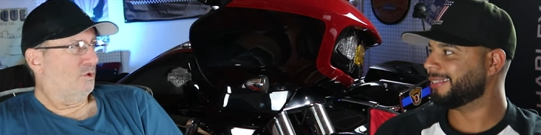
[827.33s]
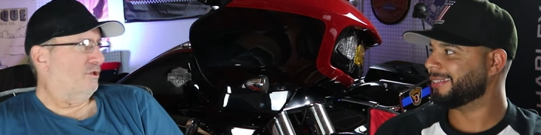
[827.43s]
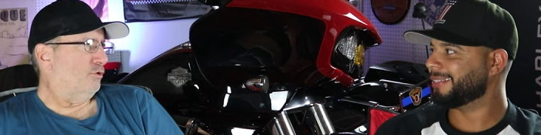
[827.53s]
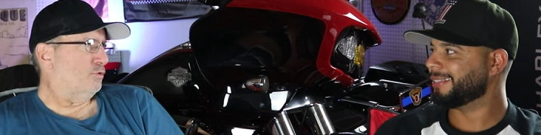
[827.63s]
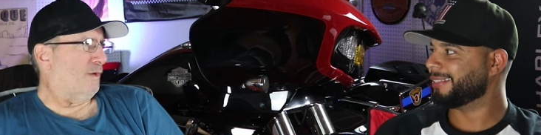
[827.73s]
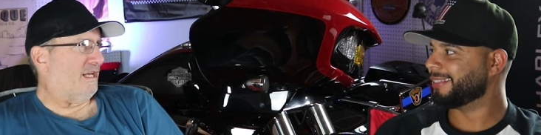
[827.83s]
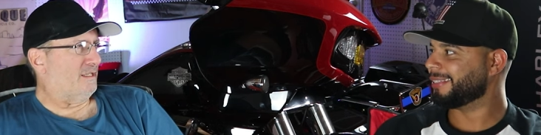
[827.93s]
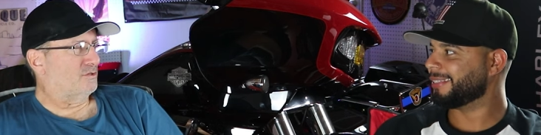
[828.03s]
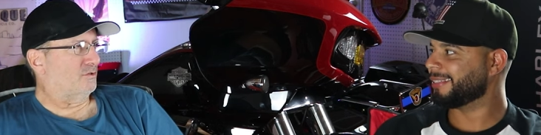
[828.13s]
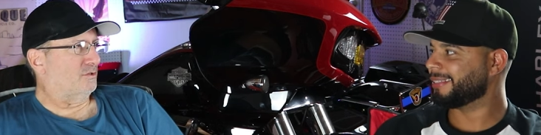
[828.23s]
Speaker 1: or you use
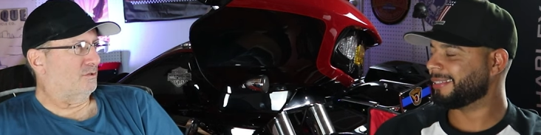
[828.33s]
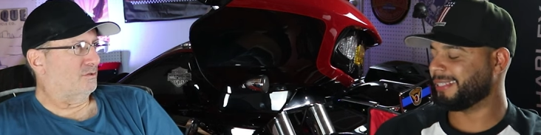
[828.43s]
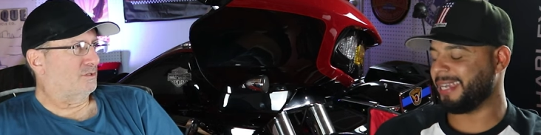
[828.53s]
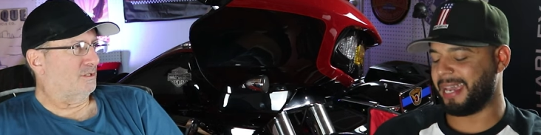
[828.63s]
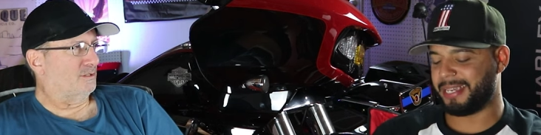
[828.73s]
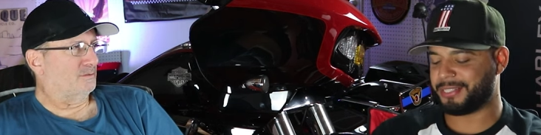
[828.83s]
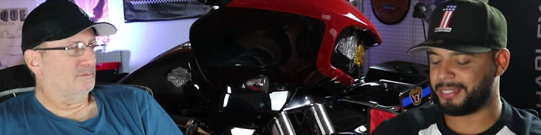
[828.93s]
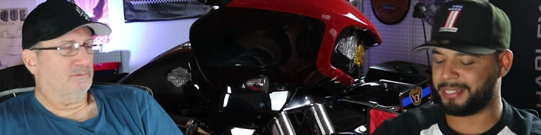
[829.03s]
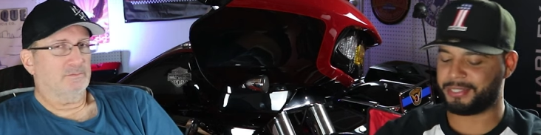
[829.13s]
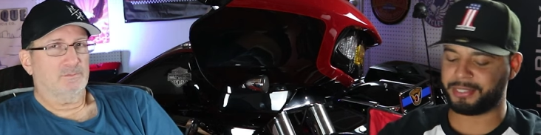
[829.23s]
Waze or you. yeah, it's
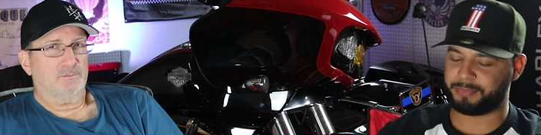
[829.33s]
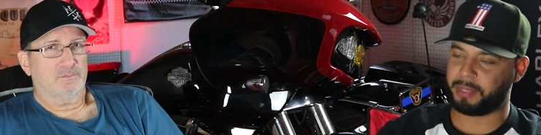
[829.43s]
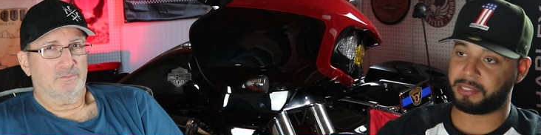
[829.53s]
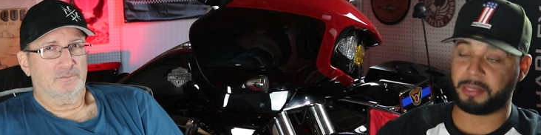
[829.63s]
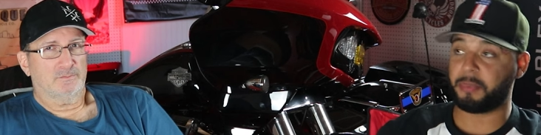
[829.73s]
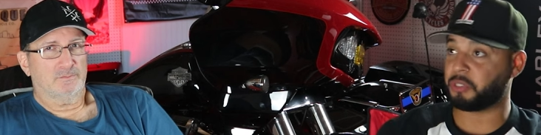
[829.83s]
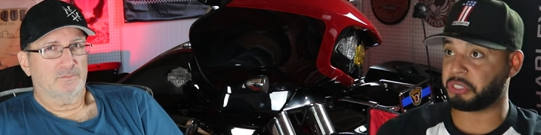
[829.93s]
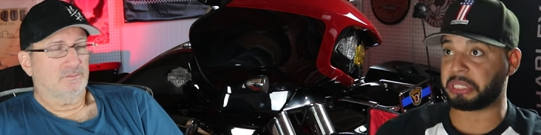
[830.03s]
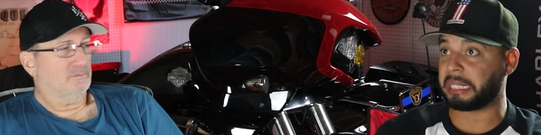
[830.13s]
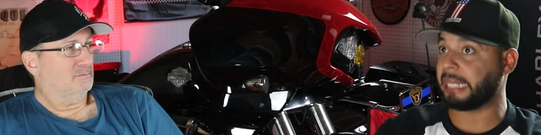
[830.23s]
just, it's just, but some people
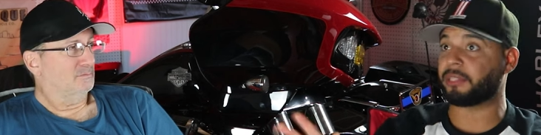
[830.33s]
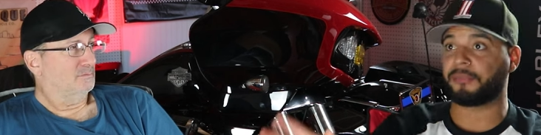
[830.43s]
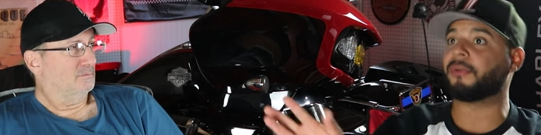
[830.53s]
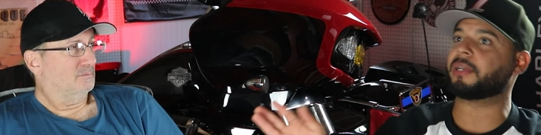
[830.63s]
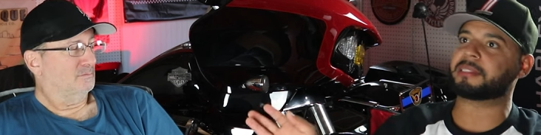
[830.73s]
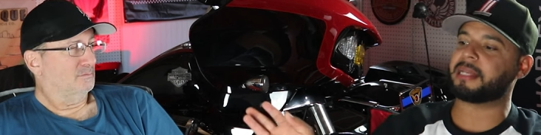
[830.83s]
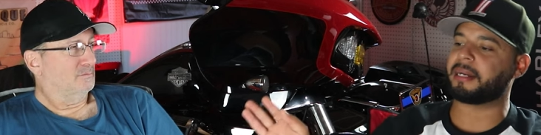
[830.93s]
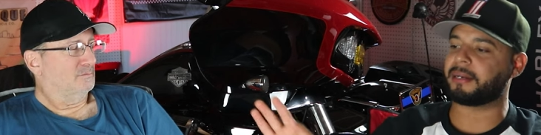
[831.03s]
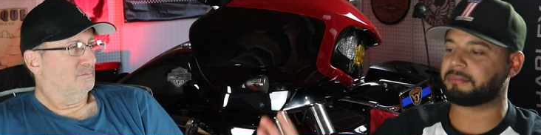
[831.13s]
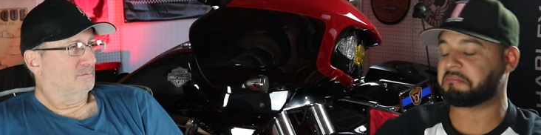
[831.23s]
just like their phone
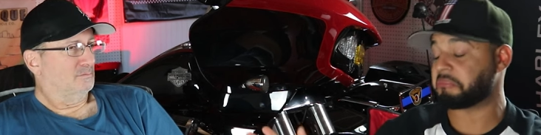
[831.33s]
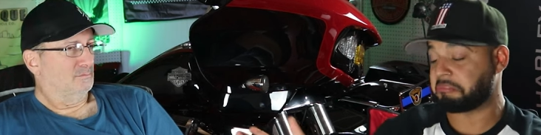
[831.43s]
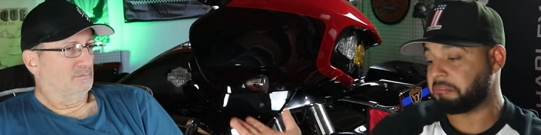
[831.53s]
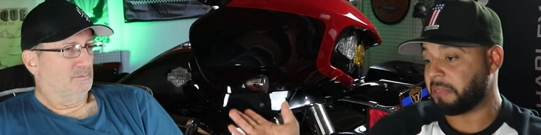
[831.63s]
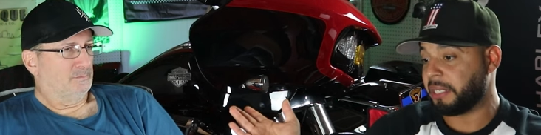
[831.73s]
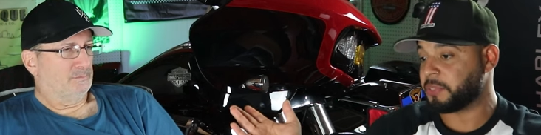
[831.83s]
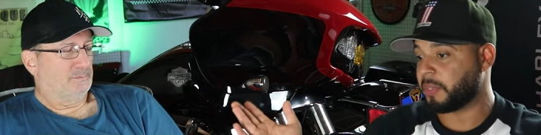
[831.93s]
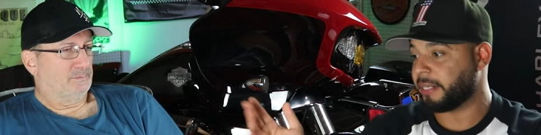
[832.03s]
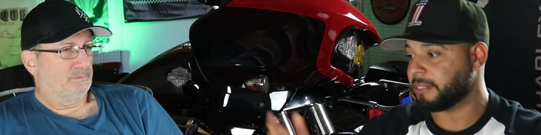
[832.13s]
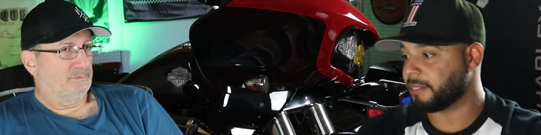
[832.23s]
instead. Um, it is
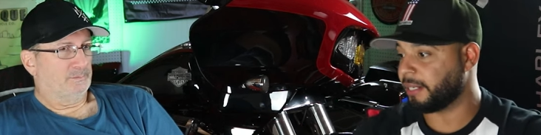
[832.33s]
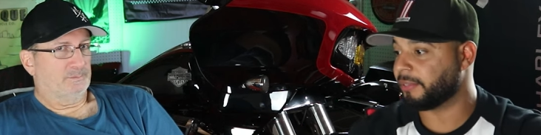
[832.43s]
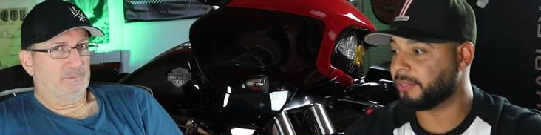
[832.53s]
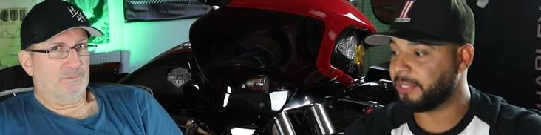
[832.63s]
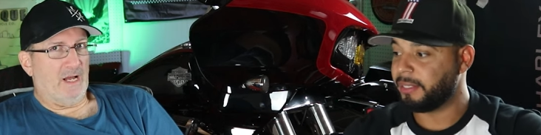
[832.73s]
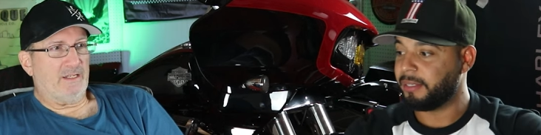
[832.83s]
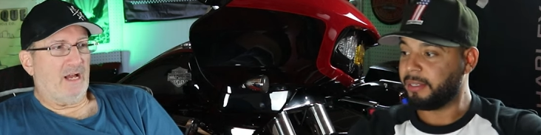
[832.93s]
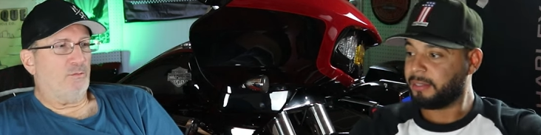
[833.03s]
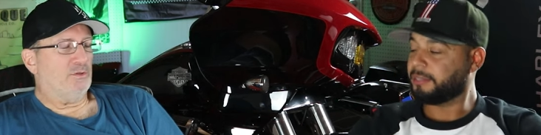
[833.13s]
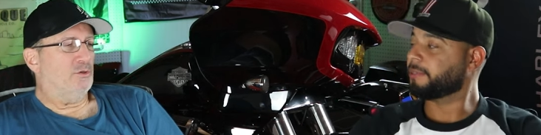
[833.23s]
what it is, Yeah.
Speaker 2: I,
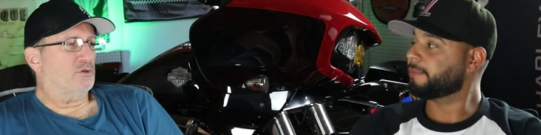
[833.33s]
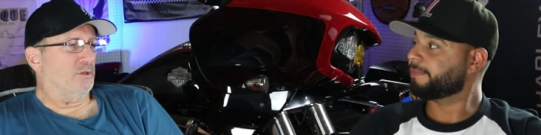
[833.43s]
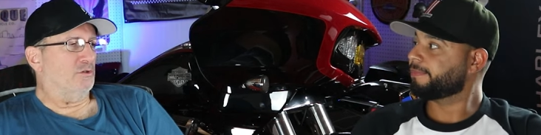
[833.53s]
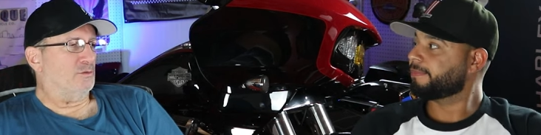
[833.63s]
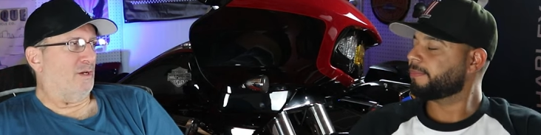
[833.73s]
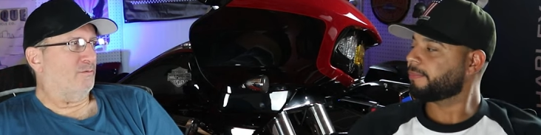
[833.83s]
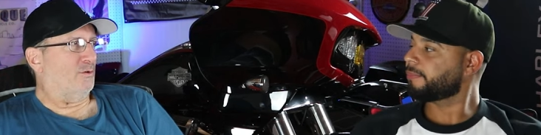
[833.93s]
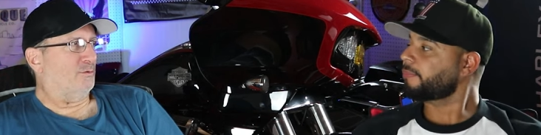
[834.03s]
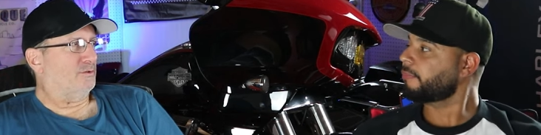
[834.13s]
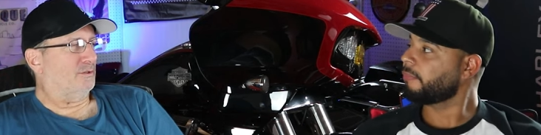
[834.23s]
I would usually use my
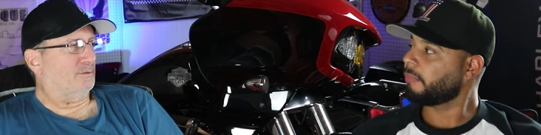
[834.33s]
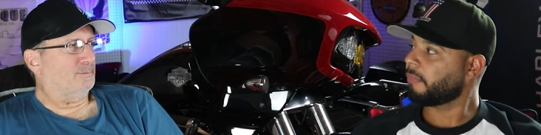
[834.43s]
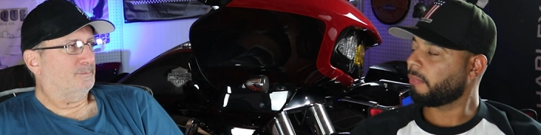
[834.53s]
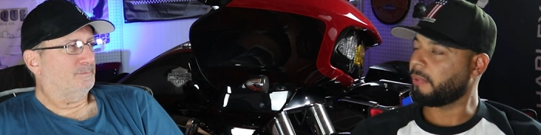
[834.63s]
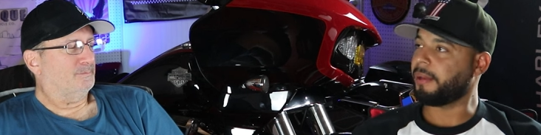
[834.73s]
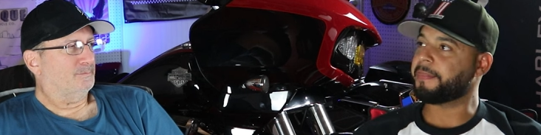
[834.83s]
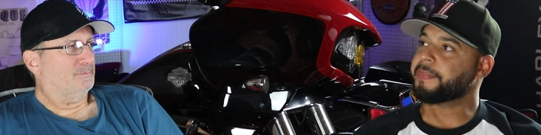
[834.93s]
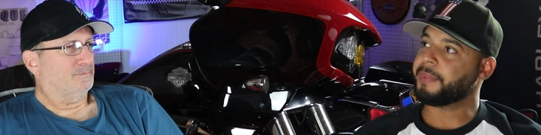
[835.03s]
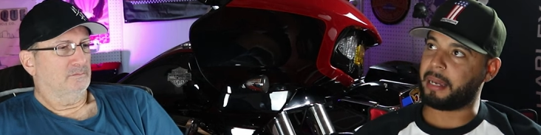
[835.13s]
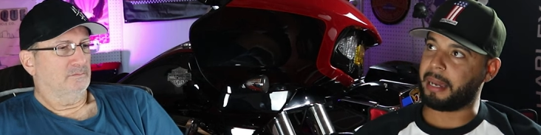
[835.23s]
phone too.
Speaker 1: Yeah.
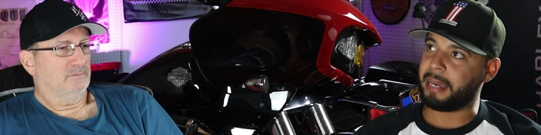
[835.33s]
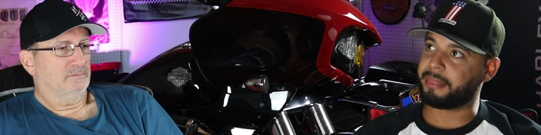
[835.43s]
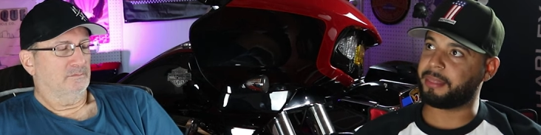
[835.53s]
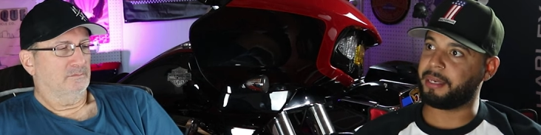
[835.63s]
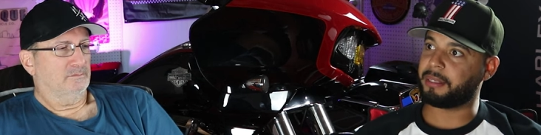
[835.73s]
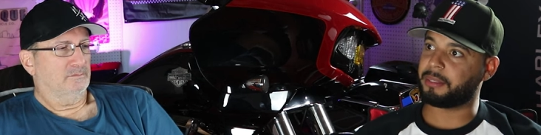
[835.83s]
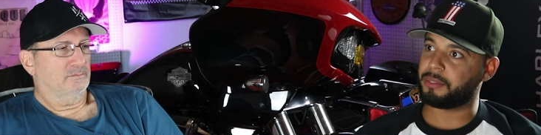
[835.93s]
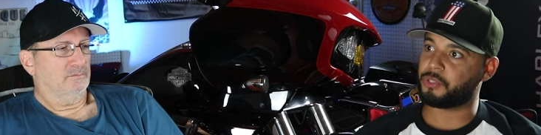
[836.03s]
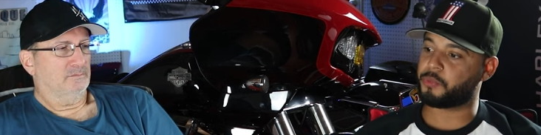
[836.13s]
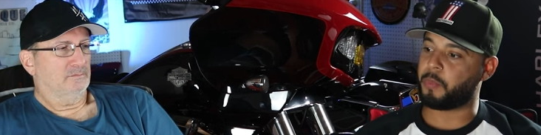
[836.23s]
I think
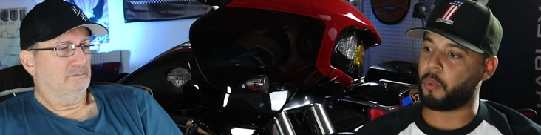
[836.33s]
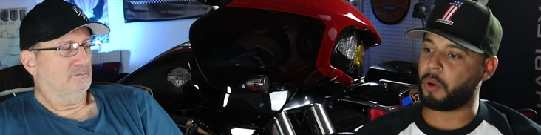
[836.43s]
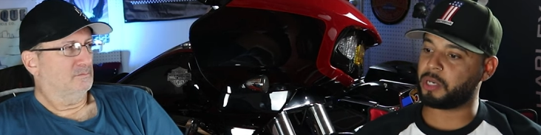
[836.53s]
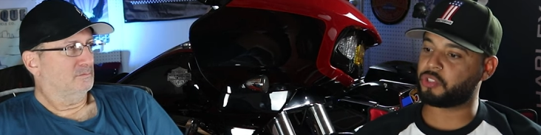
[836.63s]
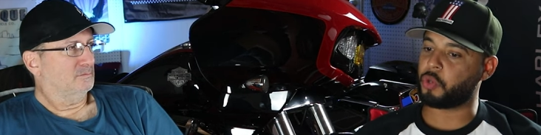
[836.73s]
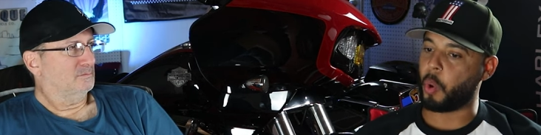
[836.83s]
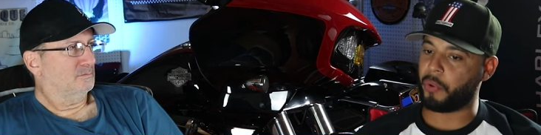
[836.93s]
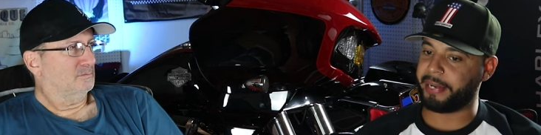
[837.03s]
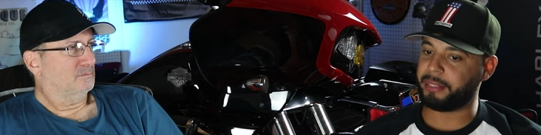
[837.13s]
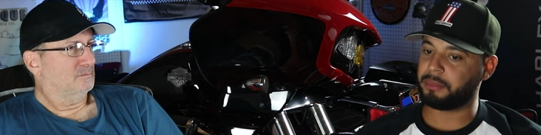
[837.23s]
sport
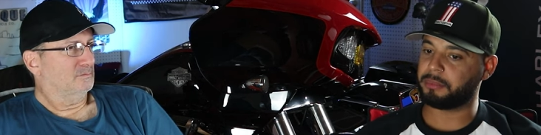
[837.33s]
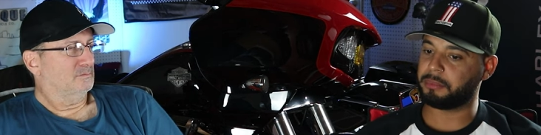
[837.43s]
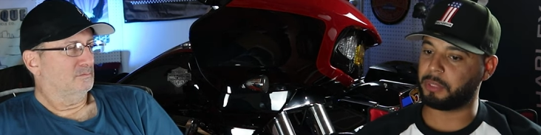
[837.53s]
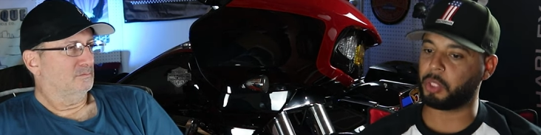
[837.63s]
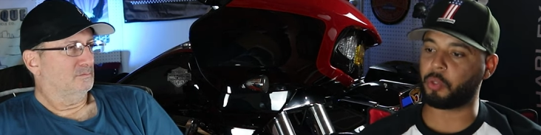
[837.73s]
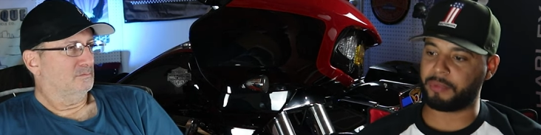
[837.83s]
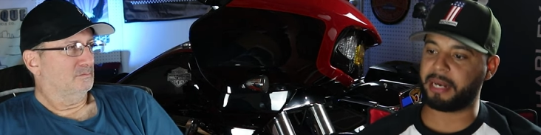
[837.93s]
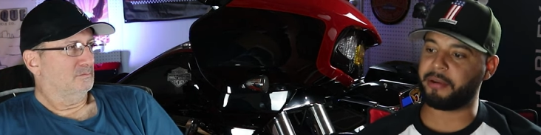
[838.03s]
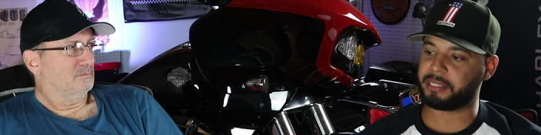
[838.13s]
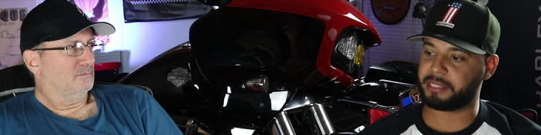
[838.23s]
touring, the
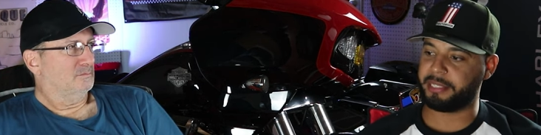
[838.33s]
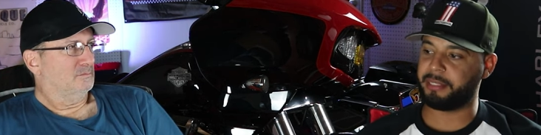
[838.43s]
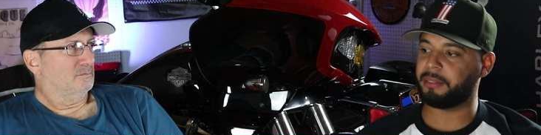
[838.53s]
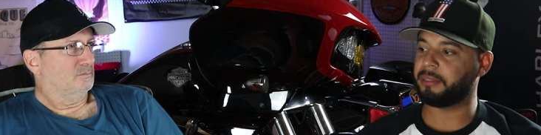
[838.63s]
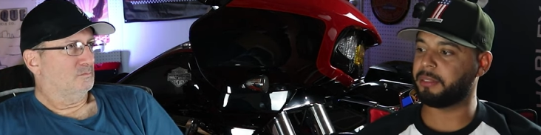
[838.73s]
Lowrider ST,